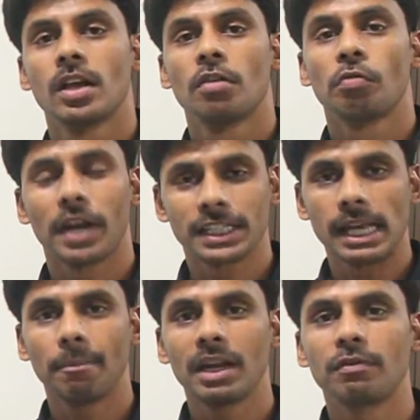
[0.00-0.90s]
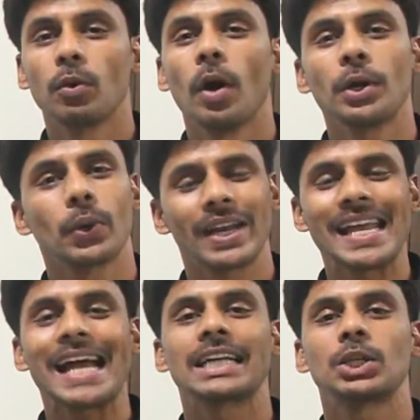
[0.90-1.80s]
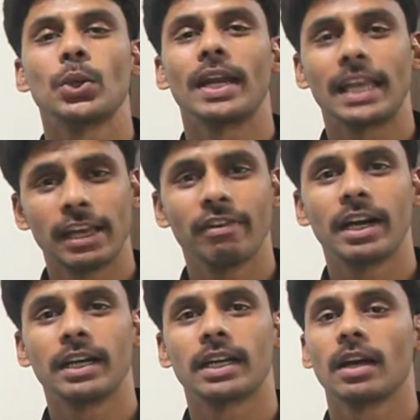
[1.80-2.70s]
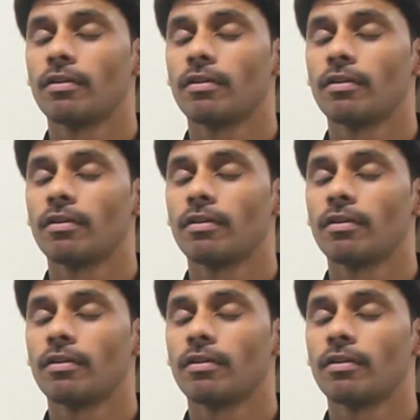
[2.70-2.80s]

For example, if you want to react to an event